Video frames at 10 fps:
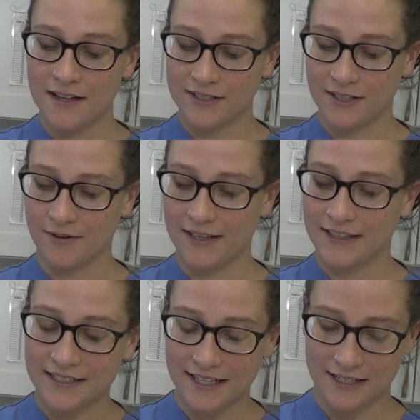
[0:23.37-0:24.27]
So
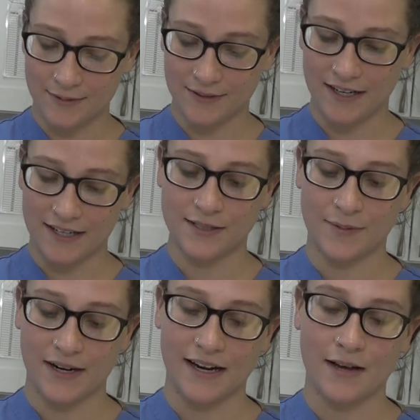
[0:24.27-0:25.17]
in this case with the
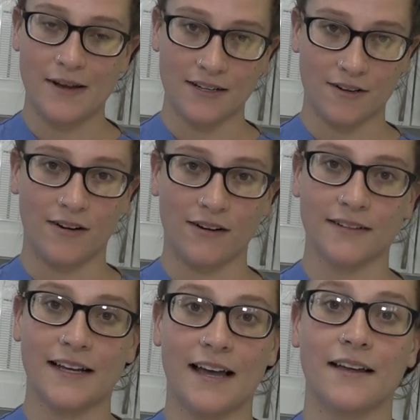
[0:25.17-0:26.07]
osprey, a man
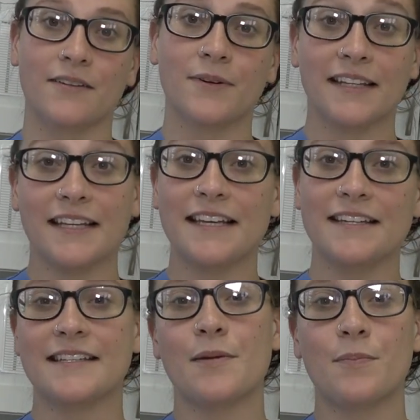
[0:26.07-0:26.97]
called at Windley
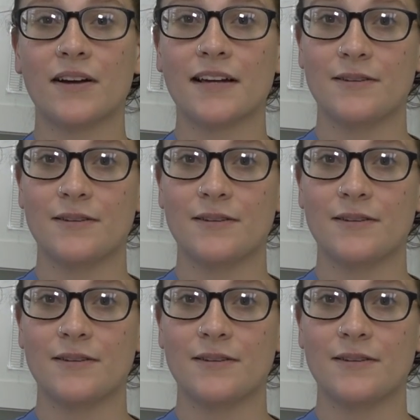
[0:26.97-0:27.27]
Key State Park.